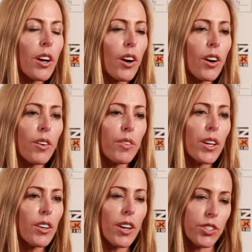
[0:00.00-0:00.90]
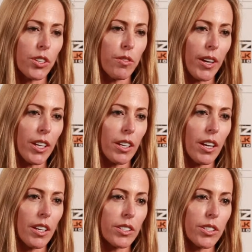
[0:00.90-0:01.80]
are internationally
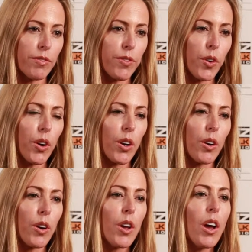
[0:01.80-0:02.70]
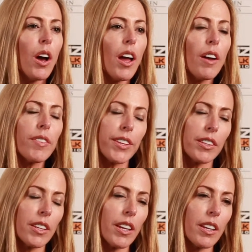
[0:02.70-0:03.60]
recognized for everything
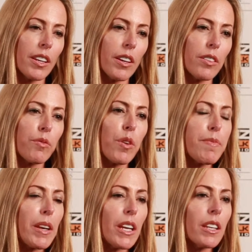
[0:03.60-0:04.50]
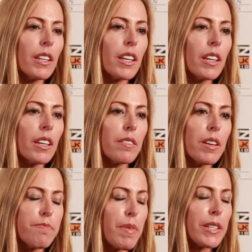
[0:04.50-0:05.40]
that women in the
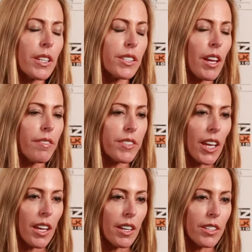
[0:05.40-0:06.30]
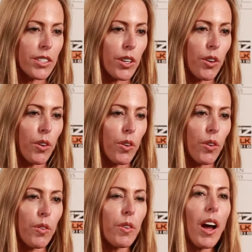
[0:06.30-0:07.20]
in business have done, and
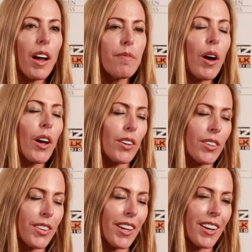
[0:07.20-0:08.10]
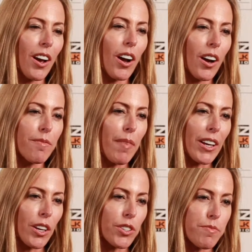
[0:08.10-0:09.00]
so I'm honored that our, my
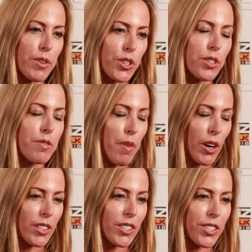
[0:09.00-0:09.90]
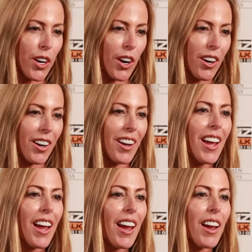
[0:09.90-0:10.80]
contribution to MarketStar
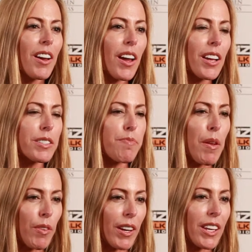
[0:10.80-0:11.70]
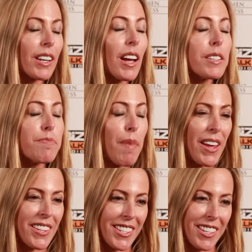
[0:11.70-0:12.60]
has been recognized by
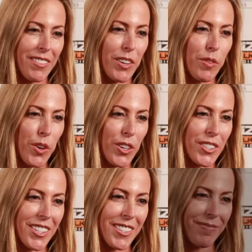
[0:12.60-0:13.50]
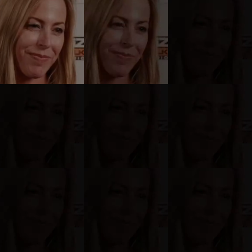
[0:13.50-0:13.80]
the Stevie Awards